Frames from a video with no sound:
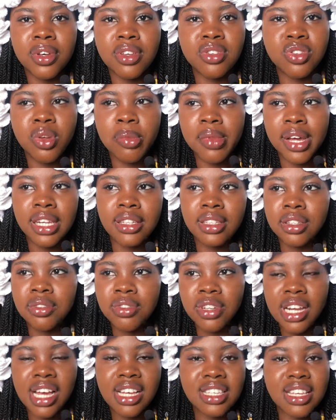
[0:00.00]
because normally the
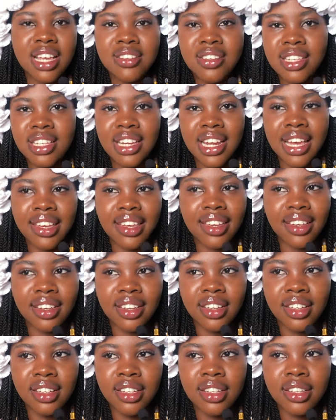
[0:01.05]
relaxer has already like
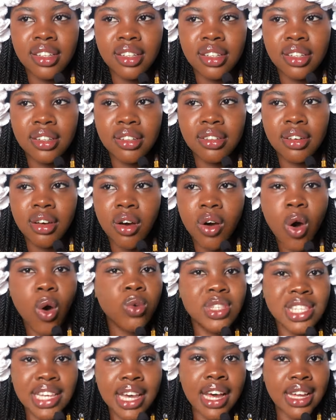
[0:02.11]

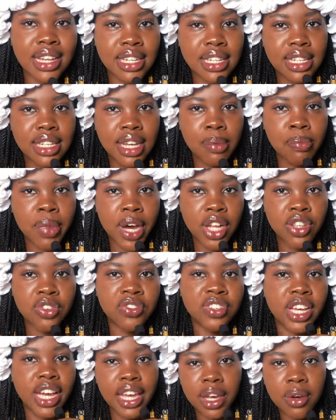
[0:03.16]
altered a part
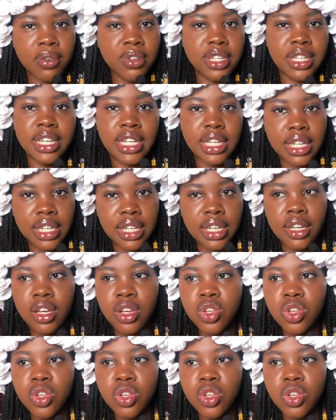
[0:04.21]
of their healthy hair.